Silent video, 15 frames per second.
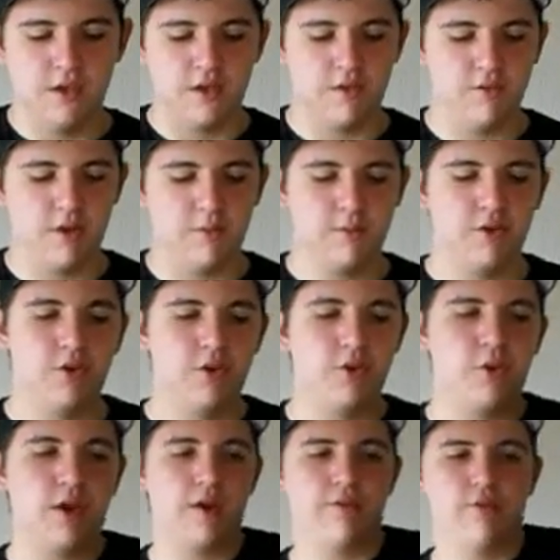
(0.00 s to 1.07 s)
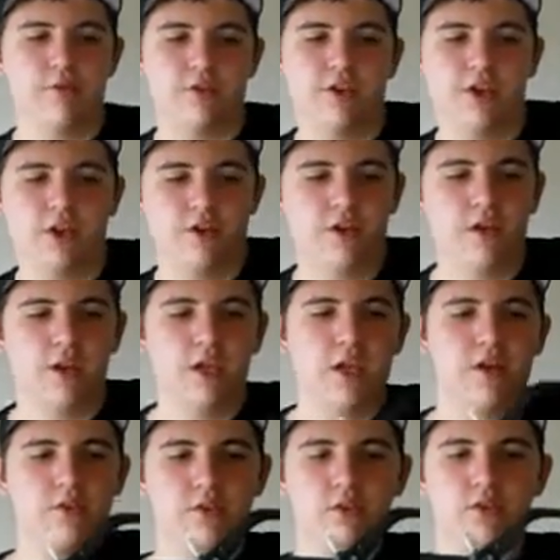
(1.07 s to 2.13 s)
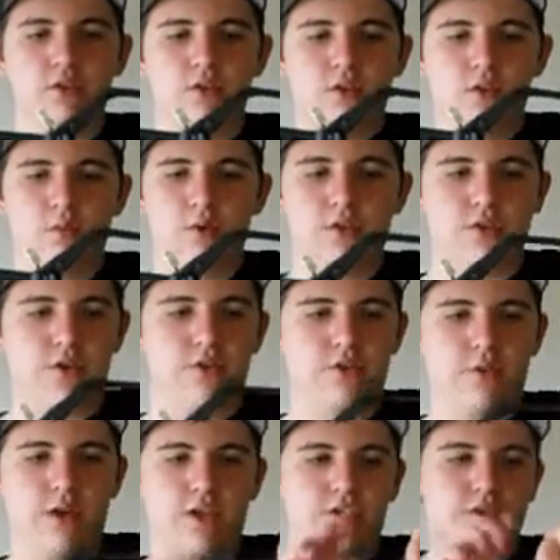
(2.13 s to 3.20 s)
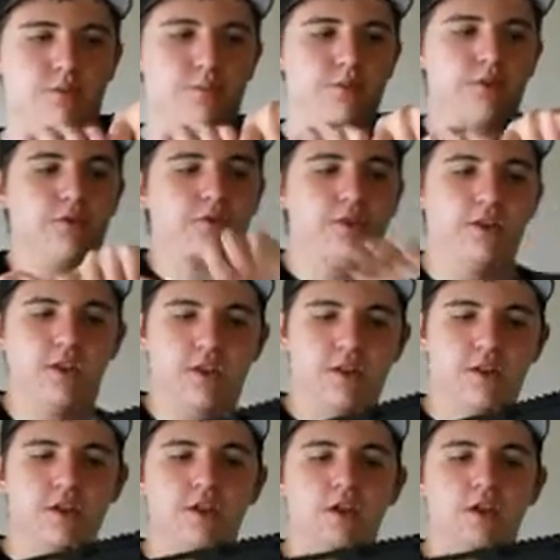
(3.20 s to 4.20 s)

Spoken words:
Coming up here, you have your carrying handle, which also has your built-in